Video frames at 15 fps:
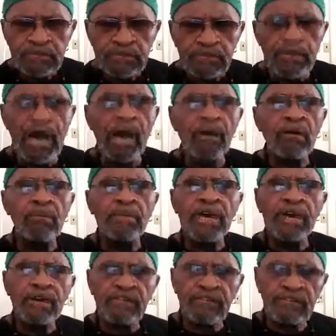Malcolm
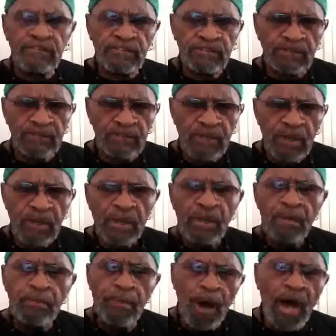X,
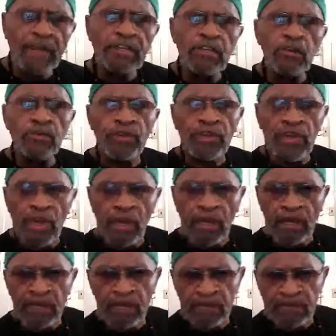Martin Luther
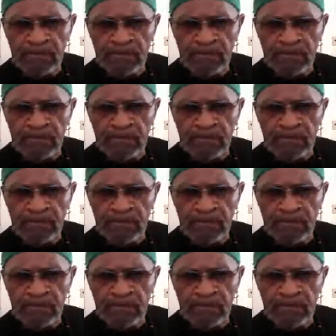King.